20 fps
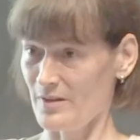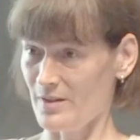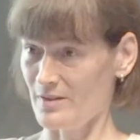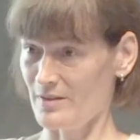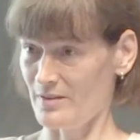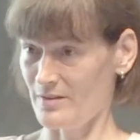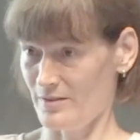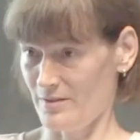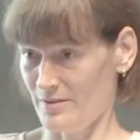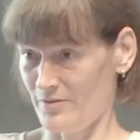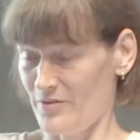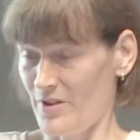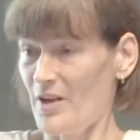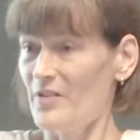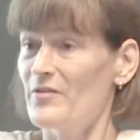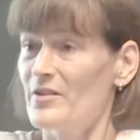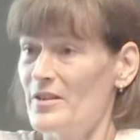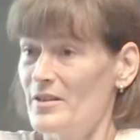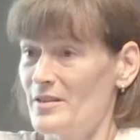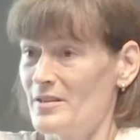that
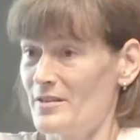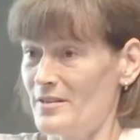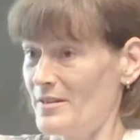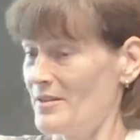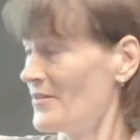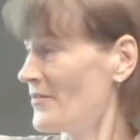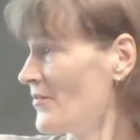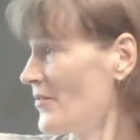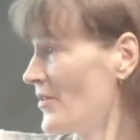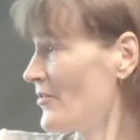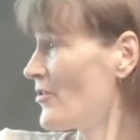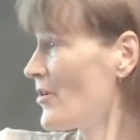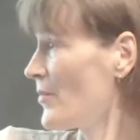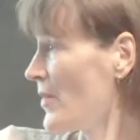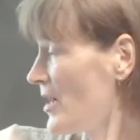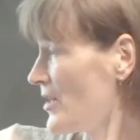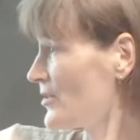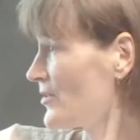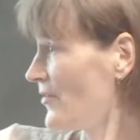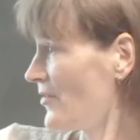favors the
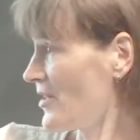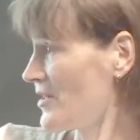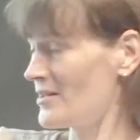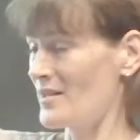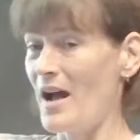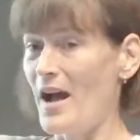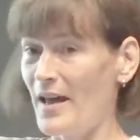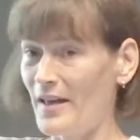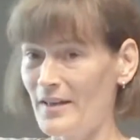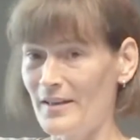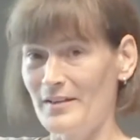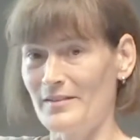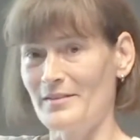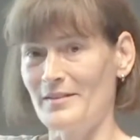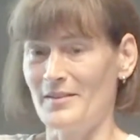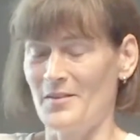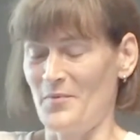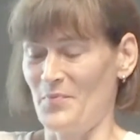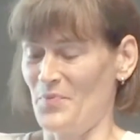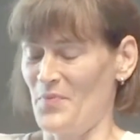formation of this eye, and